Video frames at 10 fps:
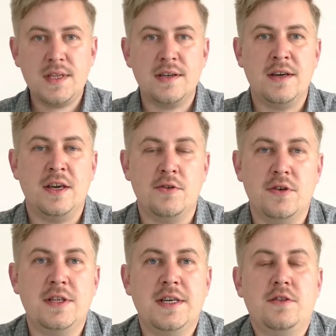you
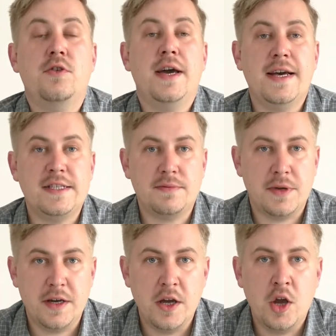need to ask me,
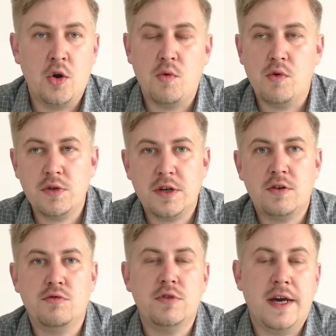what
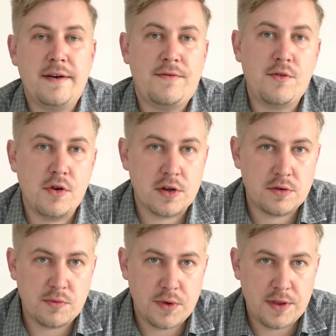could I afford
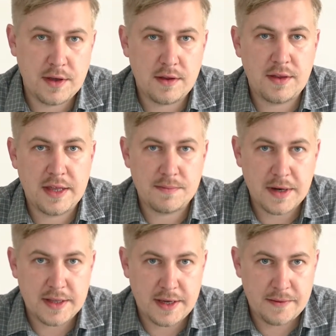with that
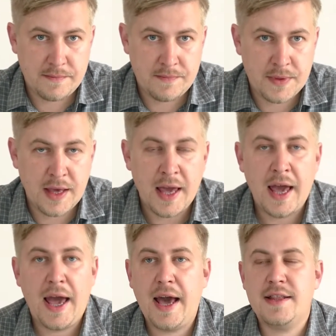money?
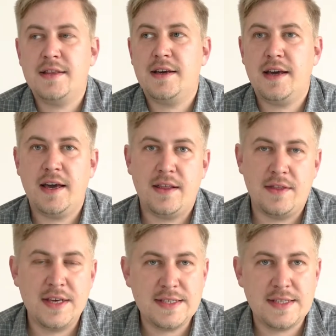And
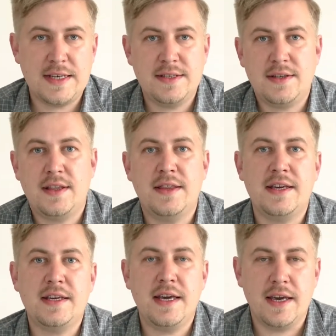this is the
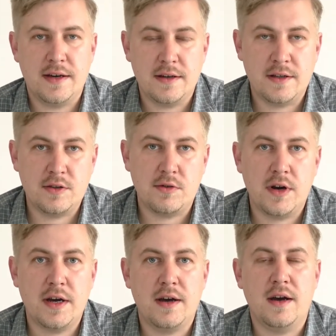key to
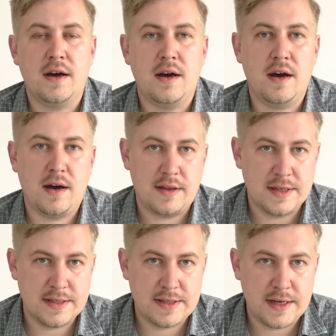
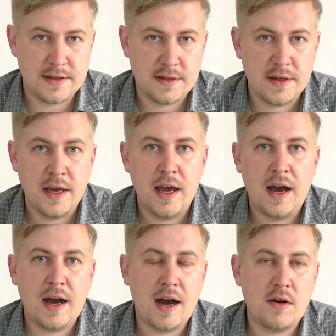understanding
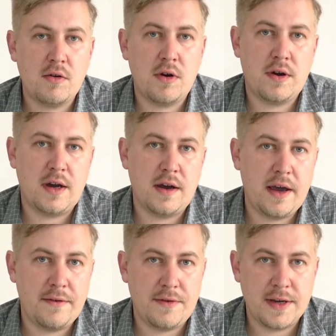how
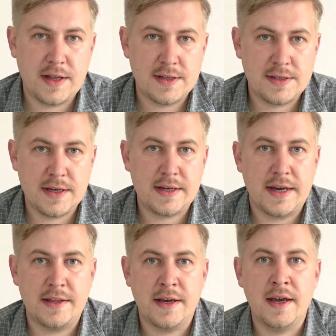a freelancer
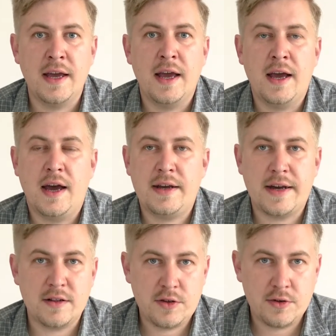can
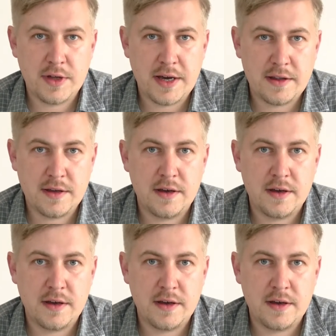calculate